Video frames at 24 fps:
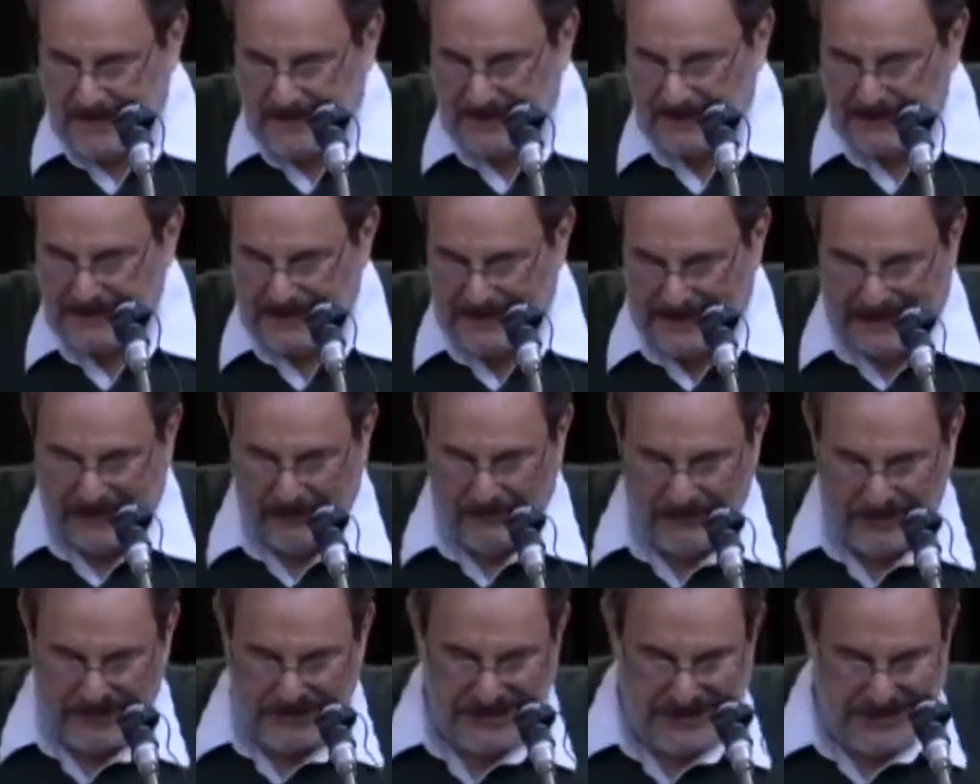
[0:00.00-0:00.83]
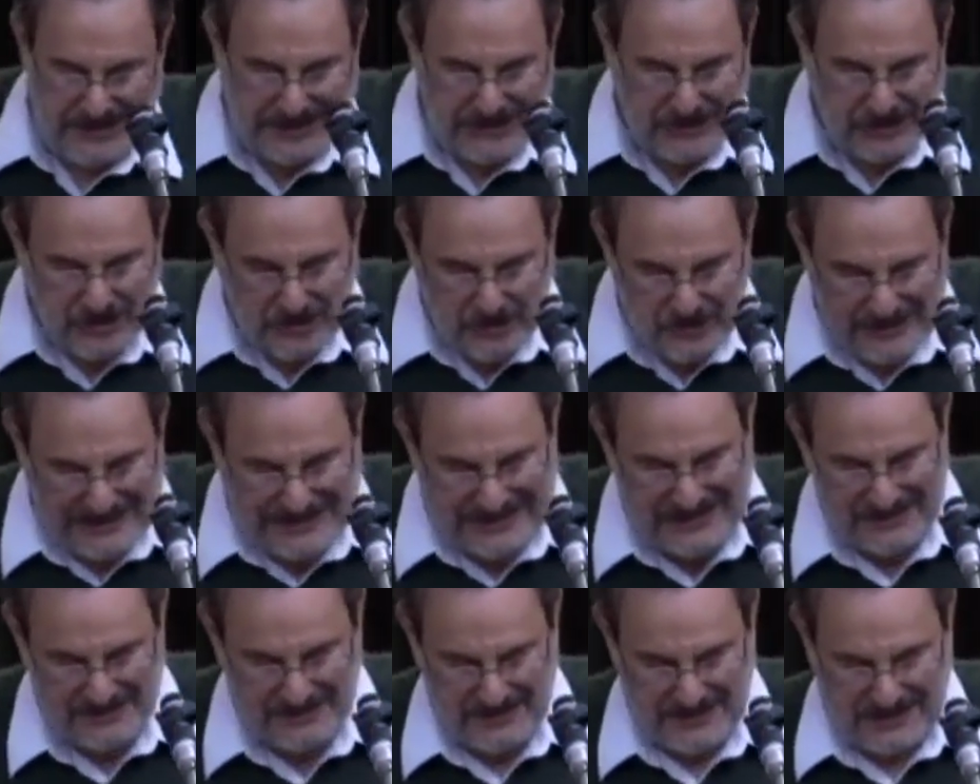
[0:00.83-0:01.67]
The language that
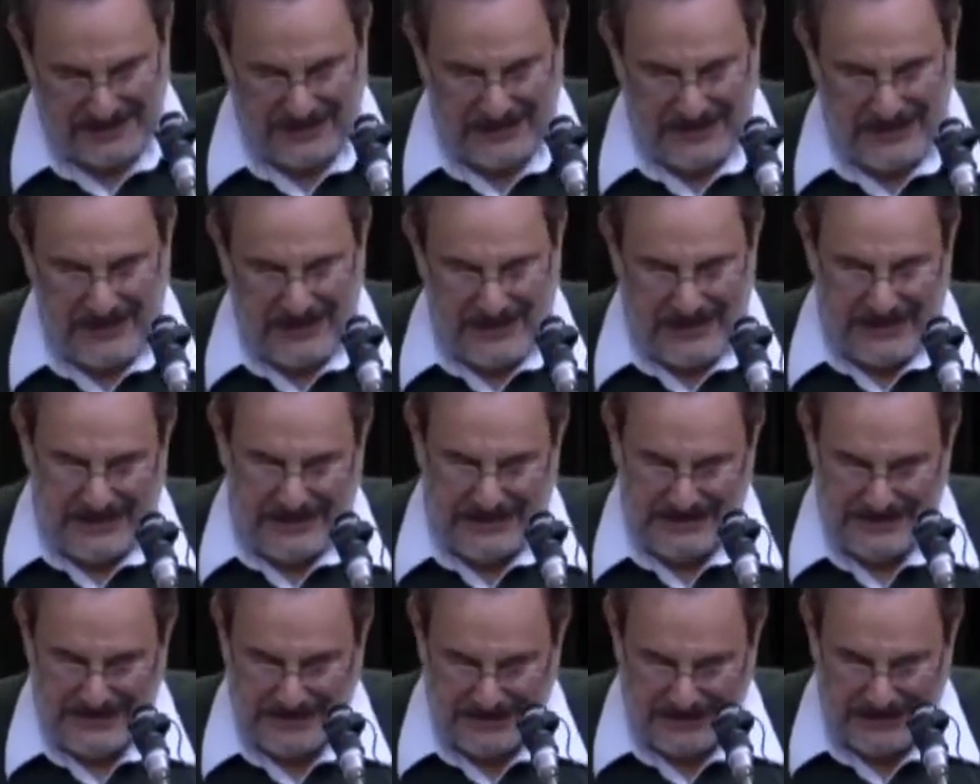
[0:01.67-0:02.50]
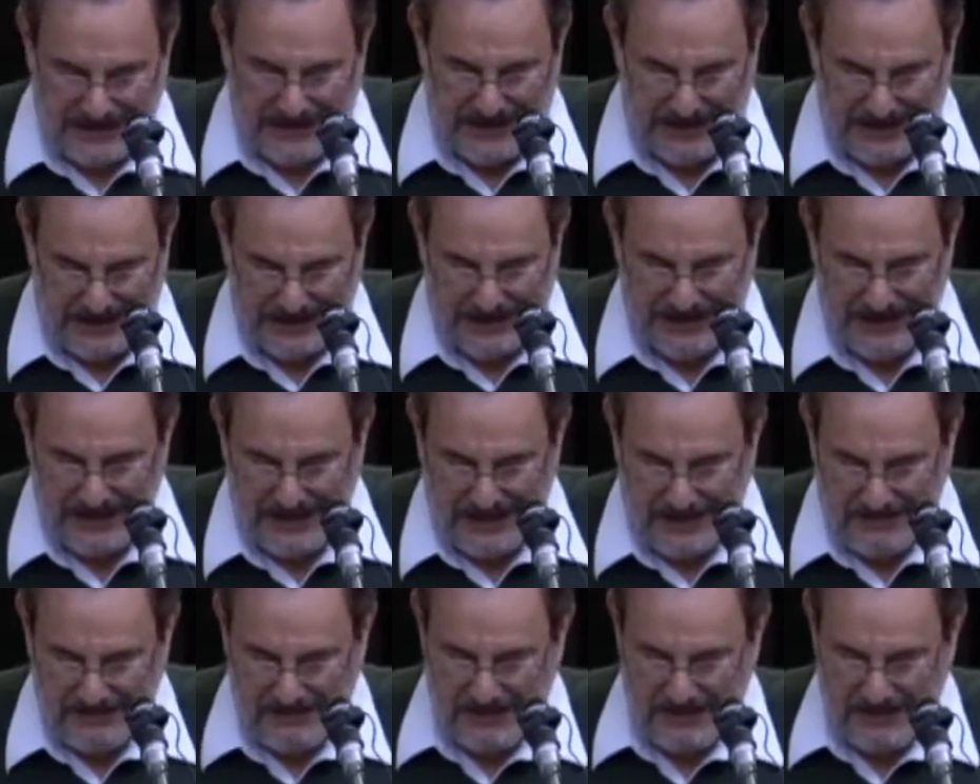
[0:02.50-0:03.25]
intrigues me is the line,